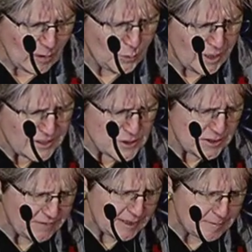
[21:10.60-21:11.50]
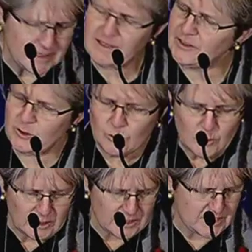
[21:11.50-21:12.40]
we also developed
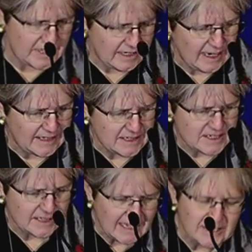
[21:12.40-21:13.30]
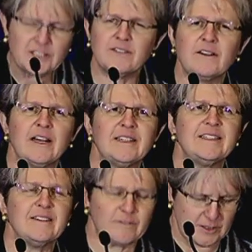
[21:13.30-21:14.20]
tools to guide the selection of
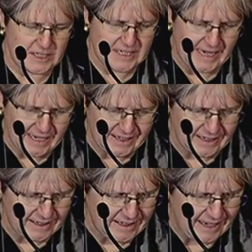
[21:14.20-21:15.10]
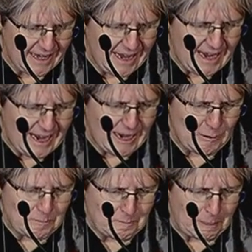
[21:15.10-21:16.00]
content for the scanning.
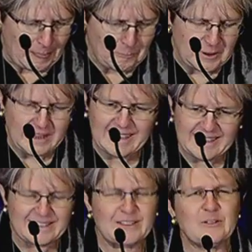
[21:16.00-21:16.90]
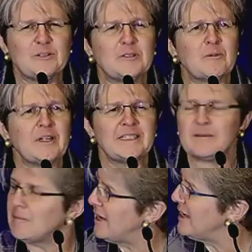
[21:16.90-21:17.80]
Um, one thing to, to bring
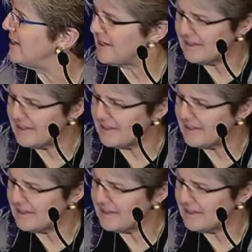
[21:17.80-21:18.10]
to mind,